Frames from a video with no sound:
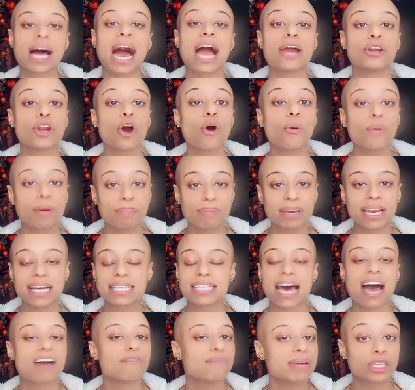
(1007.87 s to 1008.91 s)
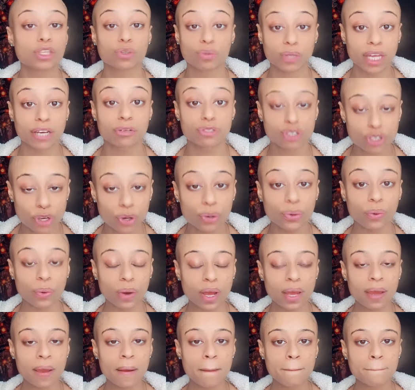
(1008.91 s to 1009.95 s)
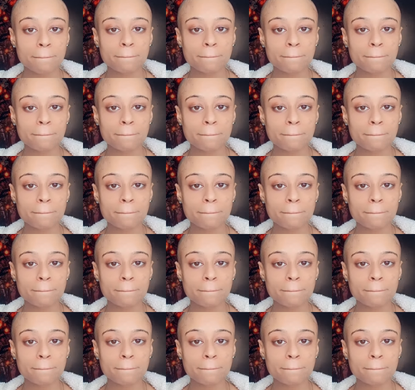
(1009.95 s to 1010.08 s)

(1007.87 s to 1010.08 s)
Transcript: feel i know it because i've been through there too